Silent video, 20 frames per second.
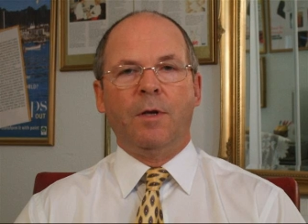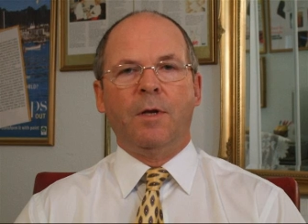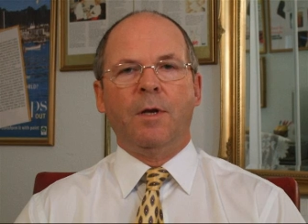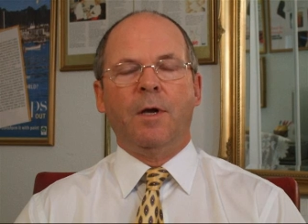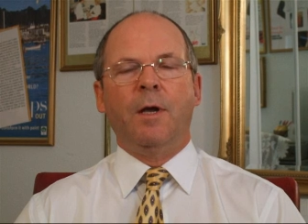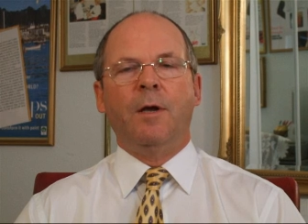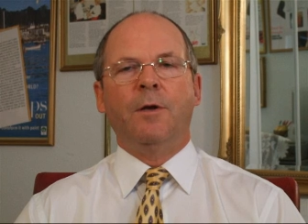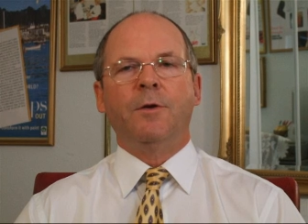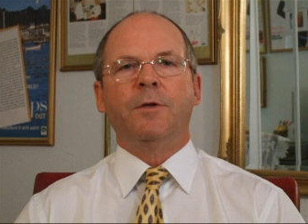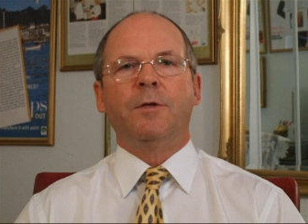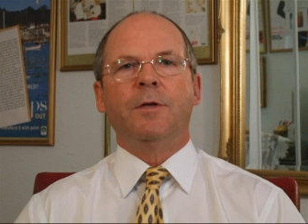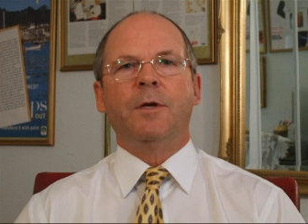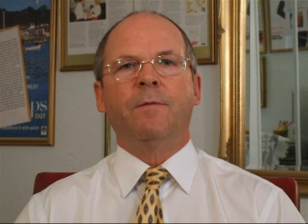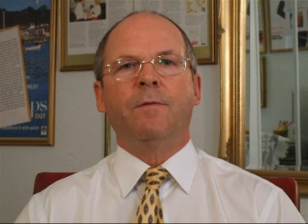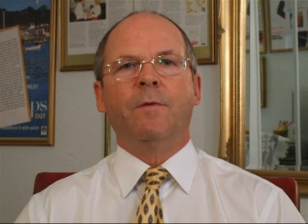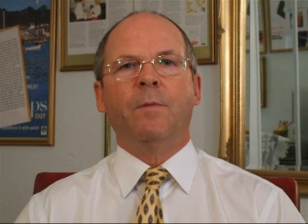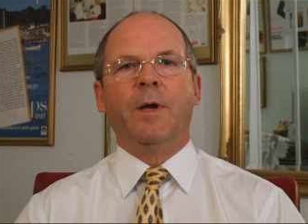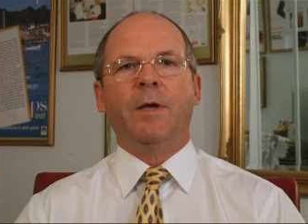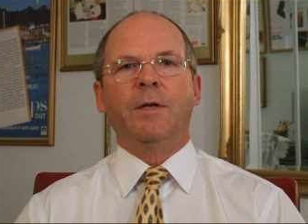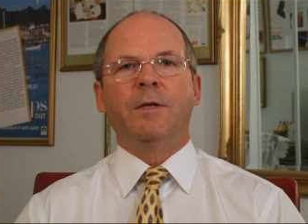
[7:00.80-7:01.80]
the diet, I should say,
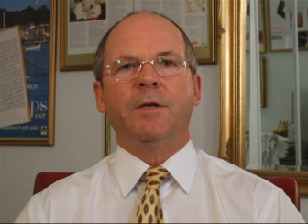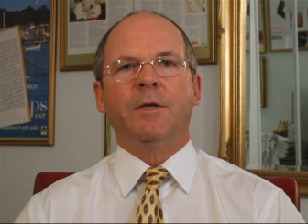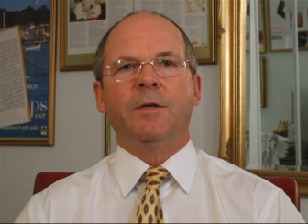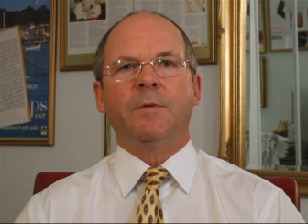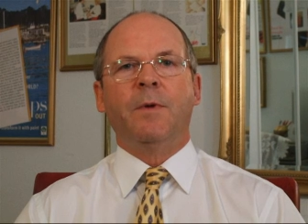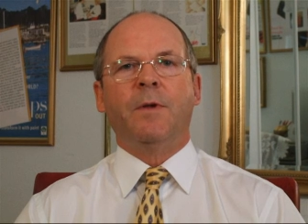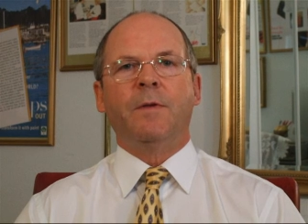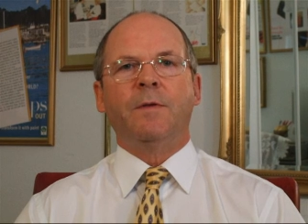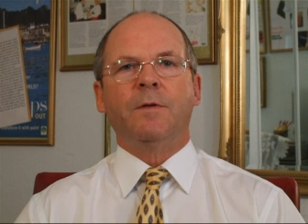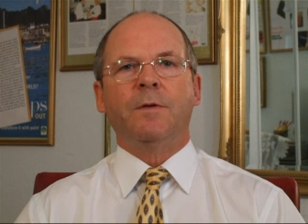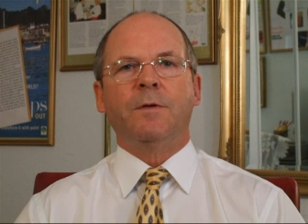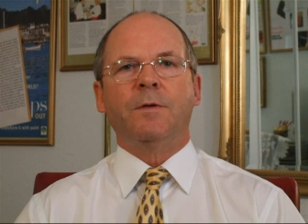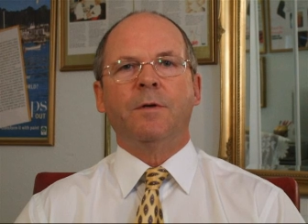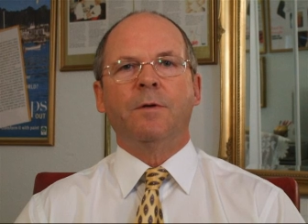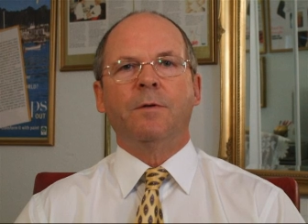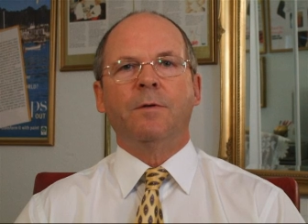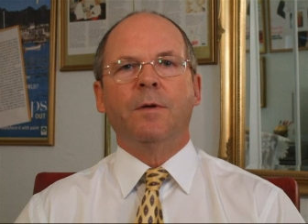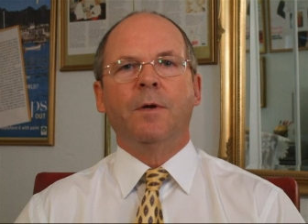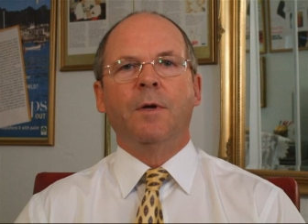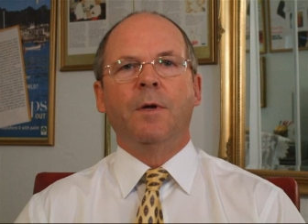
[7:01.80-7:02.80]
for about six months or
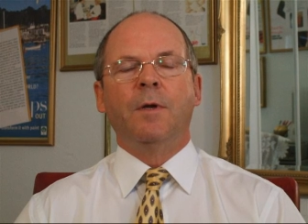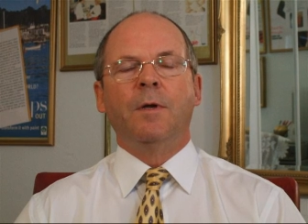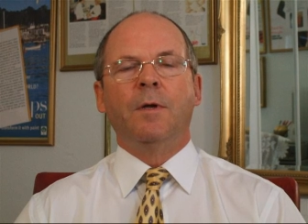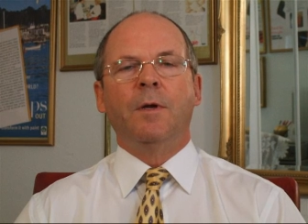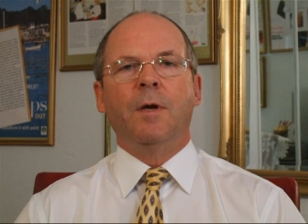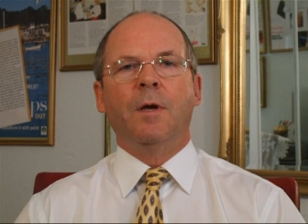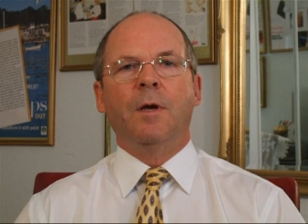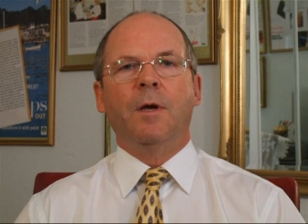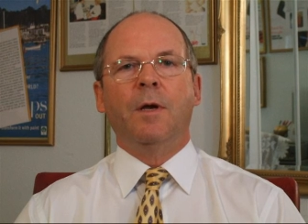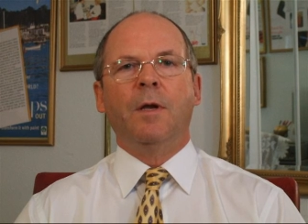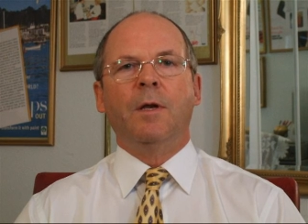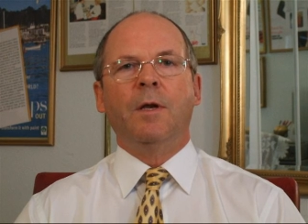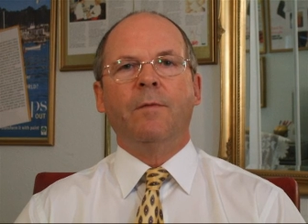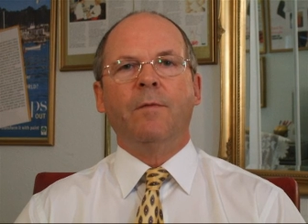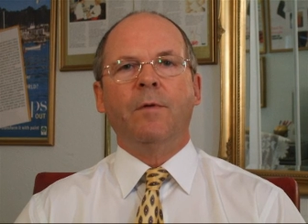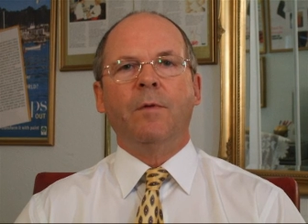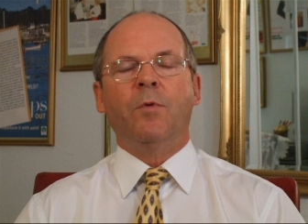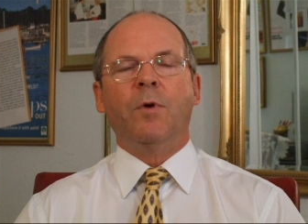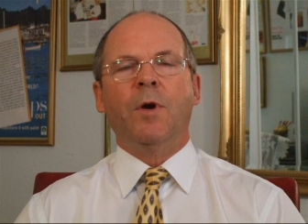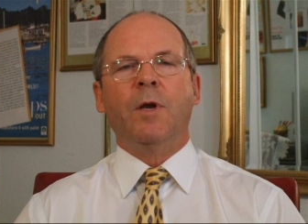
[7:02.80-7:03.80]
so uh, and give
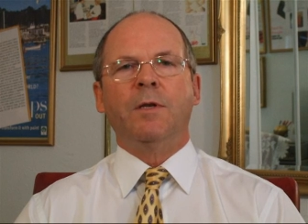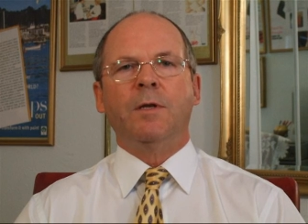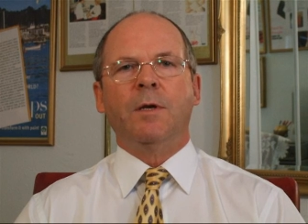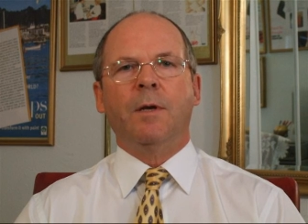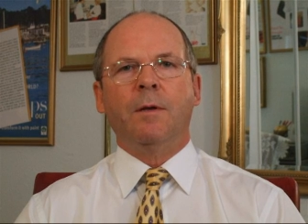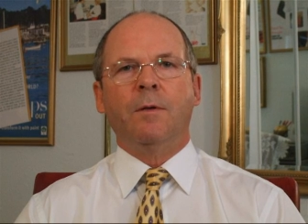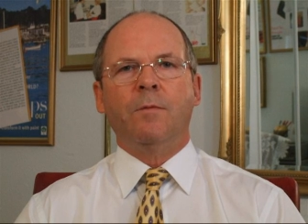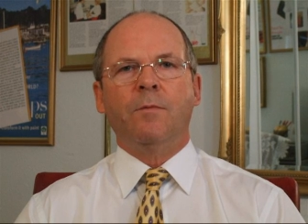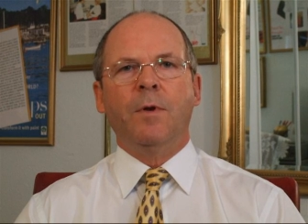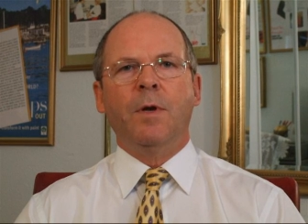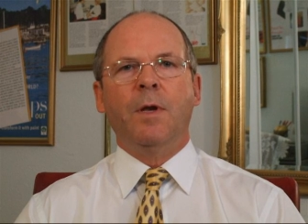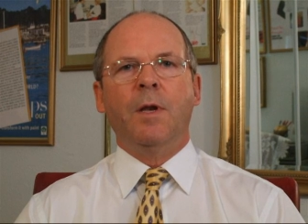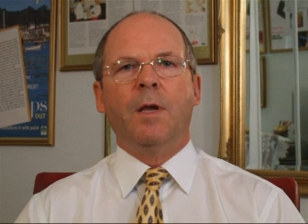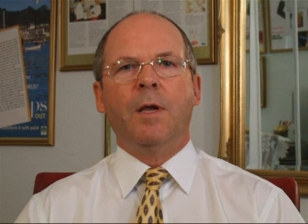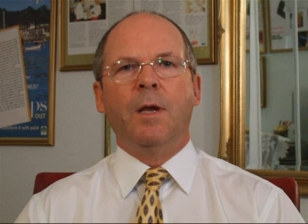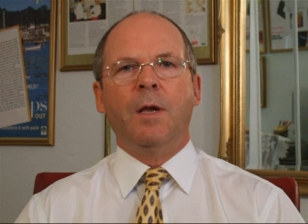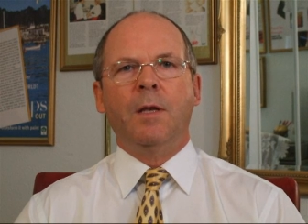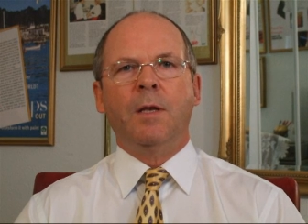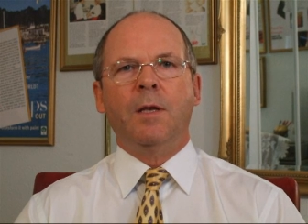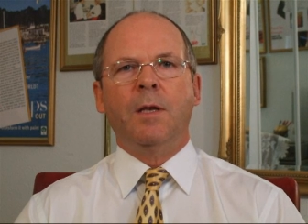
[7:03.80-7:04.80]
your brain time to really
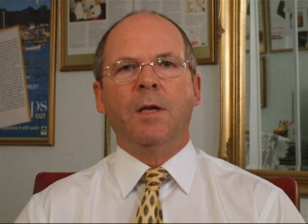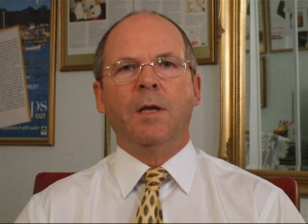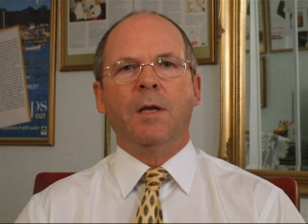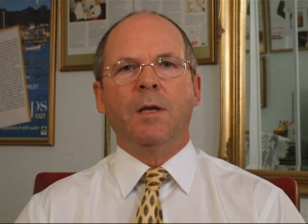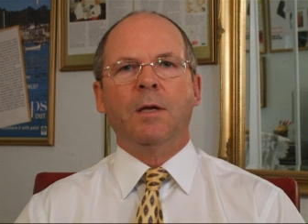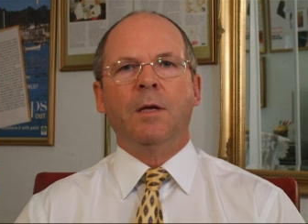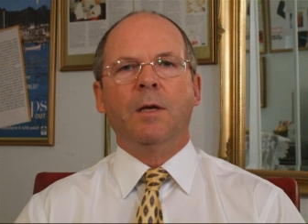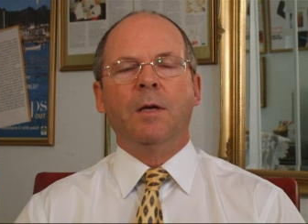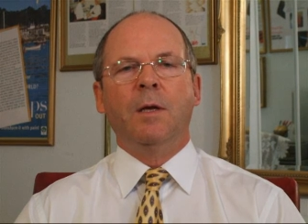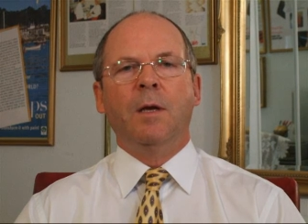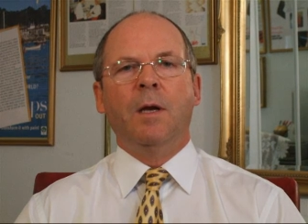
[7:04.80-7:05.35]
get into gear.